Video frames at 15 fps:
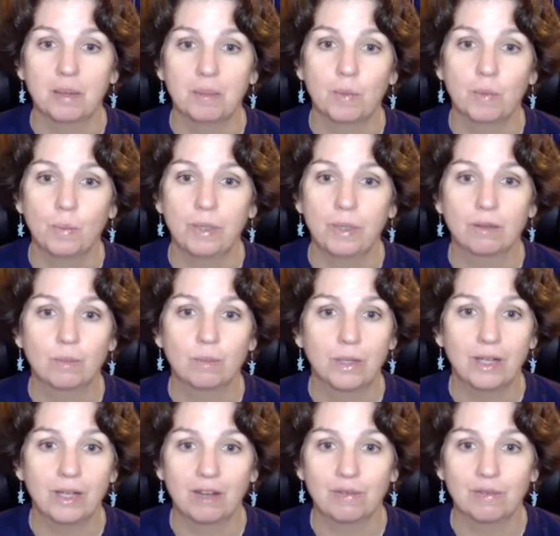with
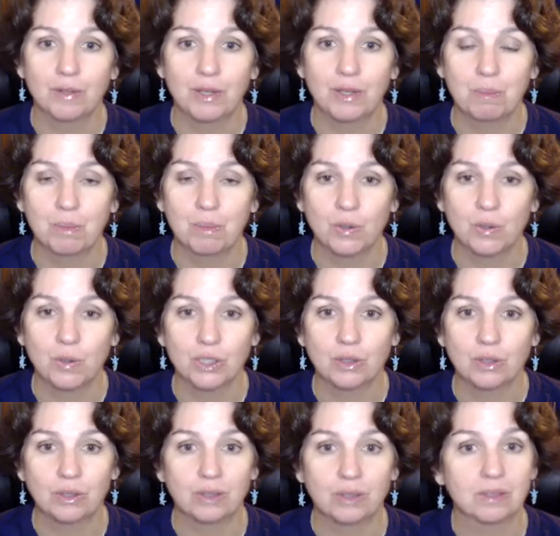whatever
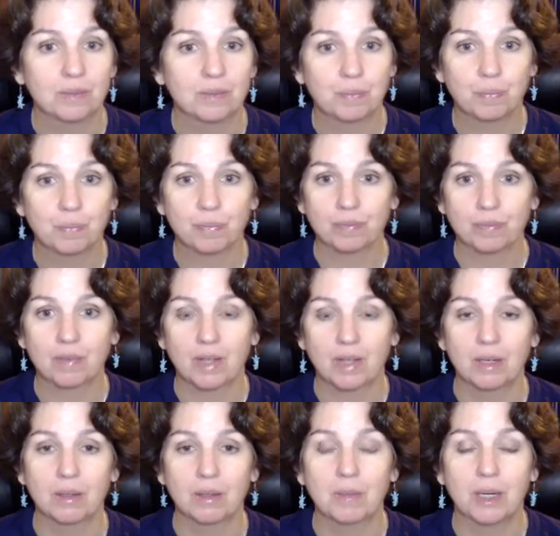emotional
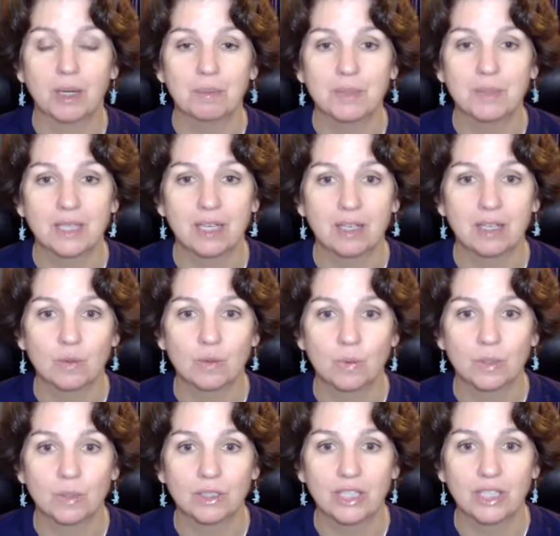upset
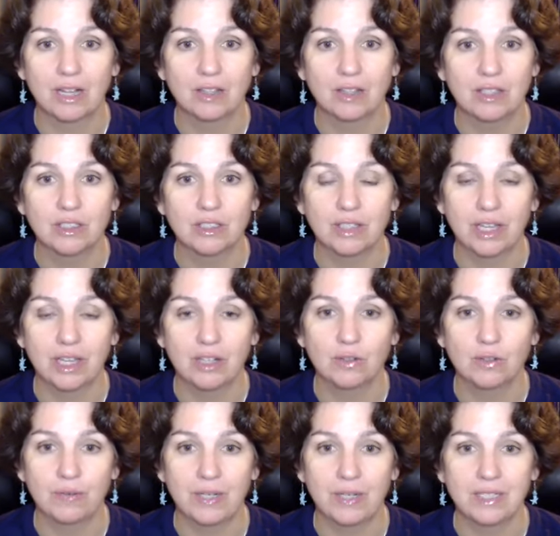or challenge that you're
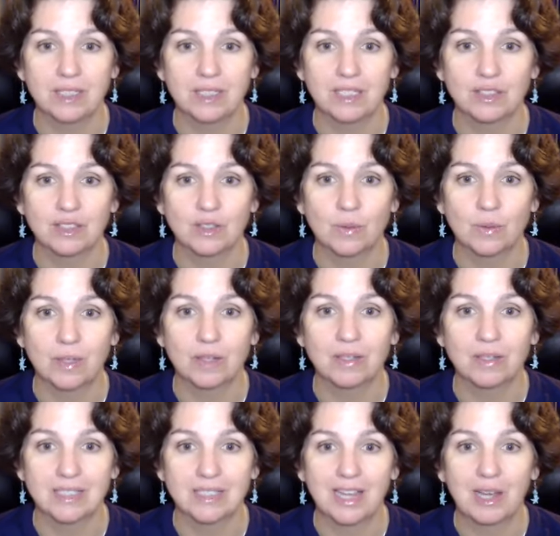facing. So there
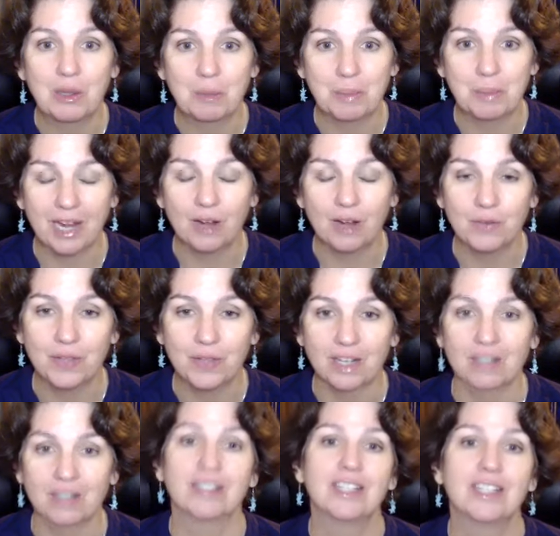is help out
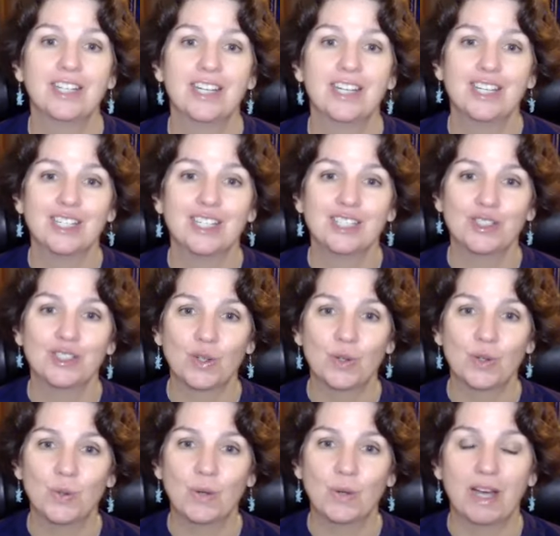there.
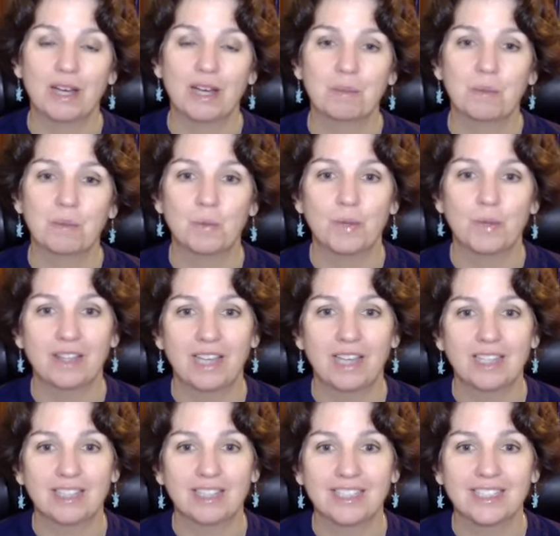So with
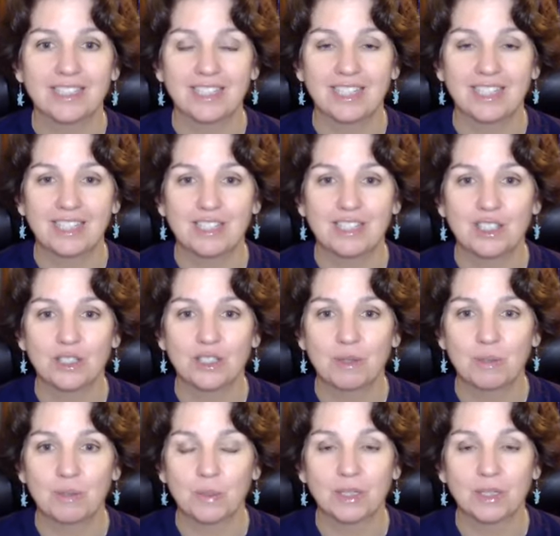that, let's get into
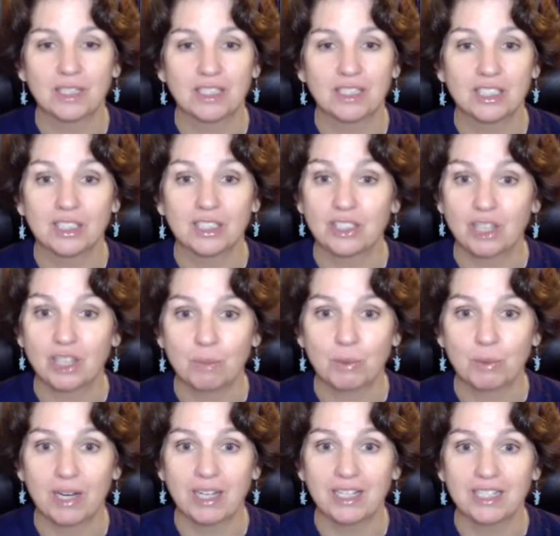it. We're going to just jump
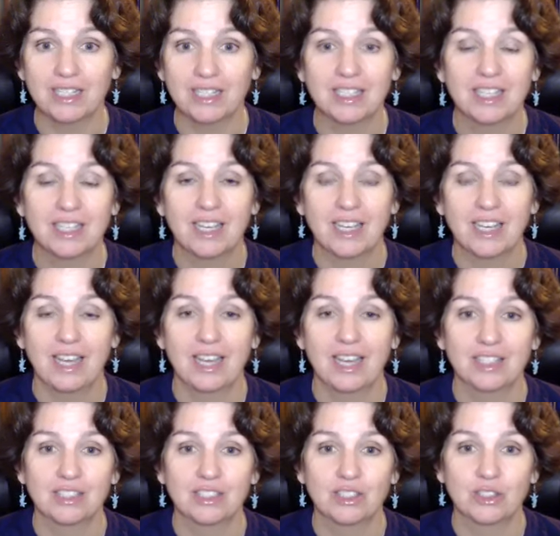right in
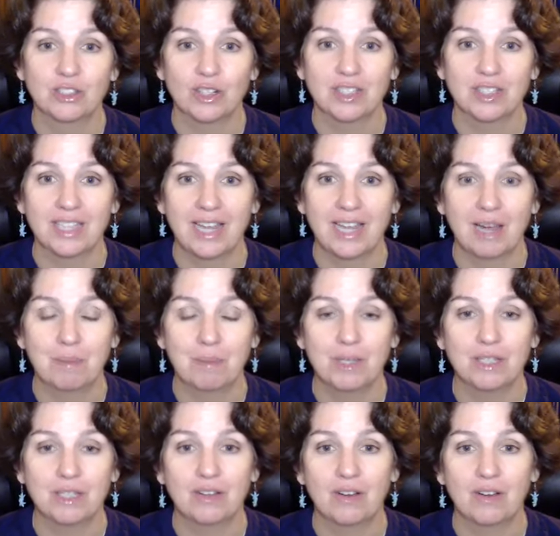and start
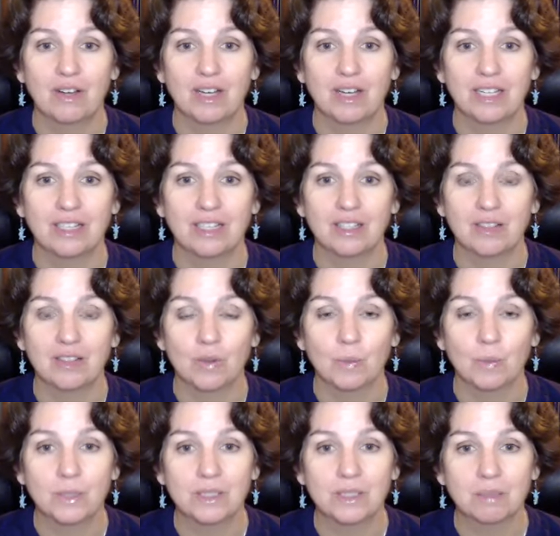tapping on the
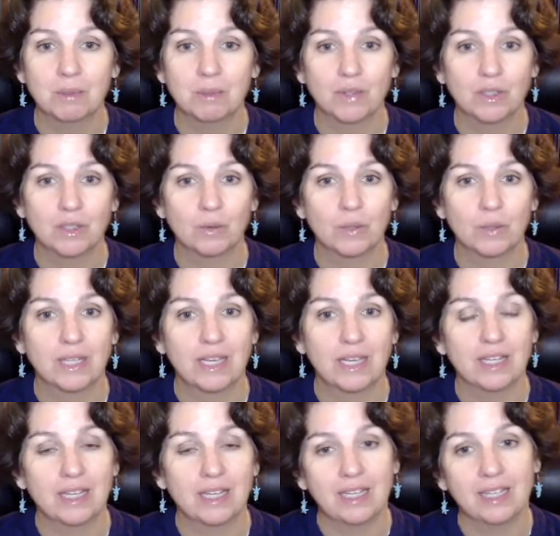wisdom of the
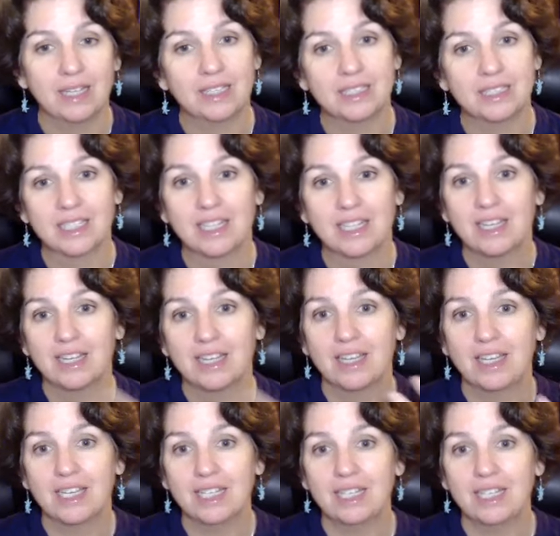gorilla and
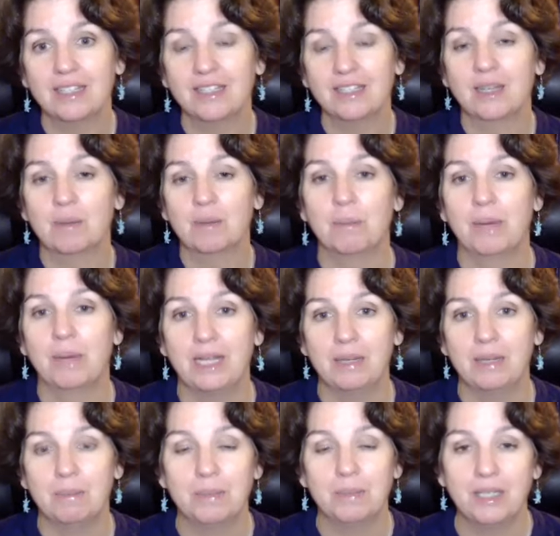anything that might
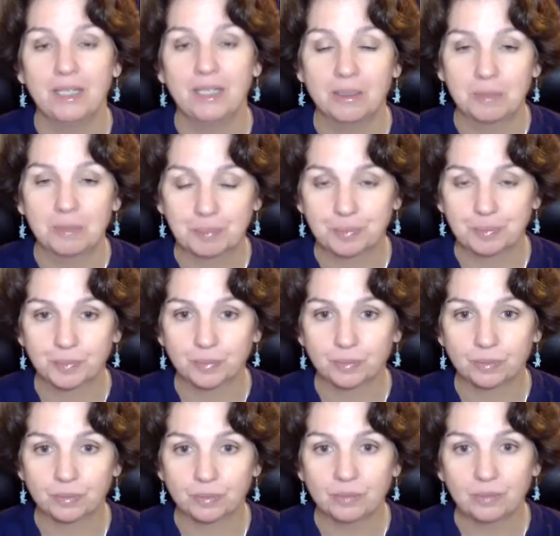be
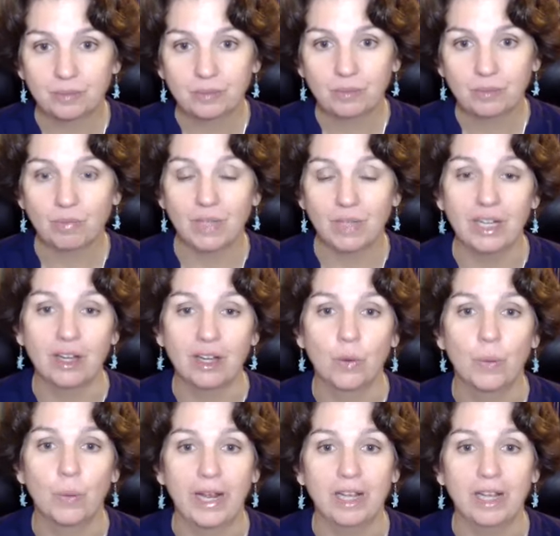in our
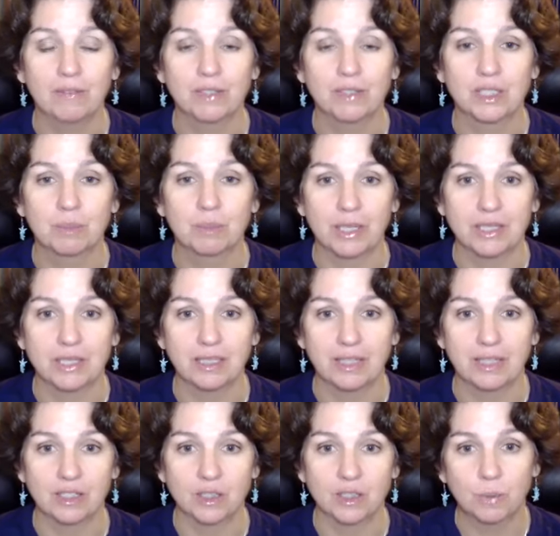way of expressing
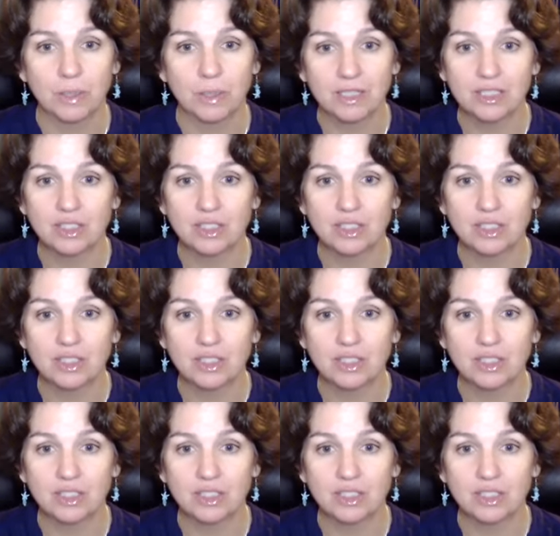that. So we're going to